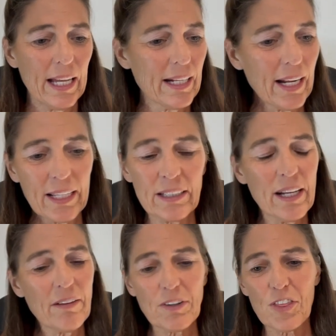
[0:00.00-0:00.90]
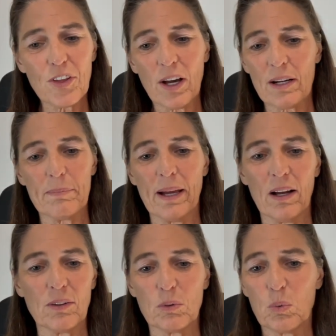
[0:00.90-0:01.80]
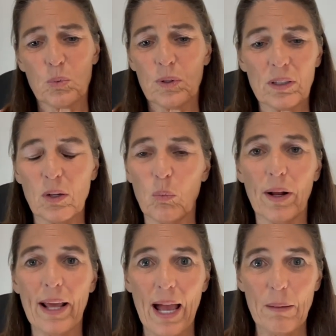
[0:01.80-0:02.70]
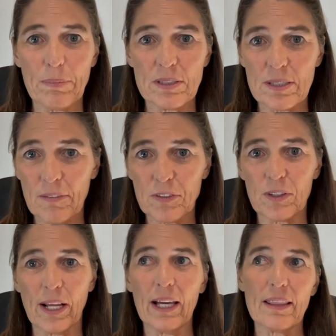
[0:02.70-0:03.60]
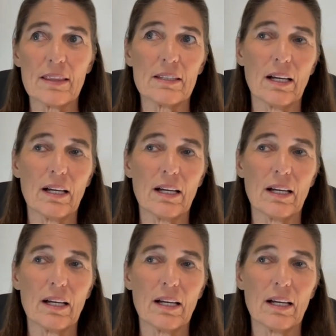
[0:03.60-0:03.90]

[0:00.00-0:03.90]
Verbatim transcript: And I had never thought about really what happens after death.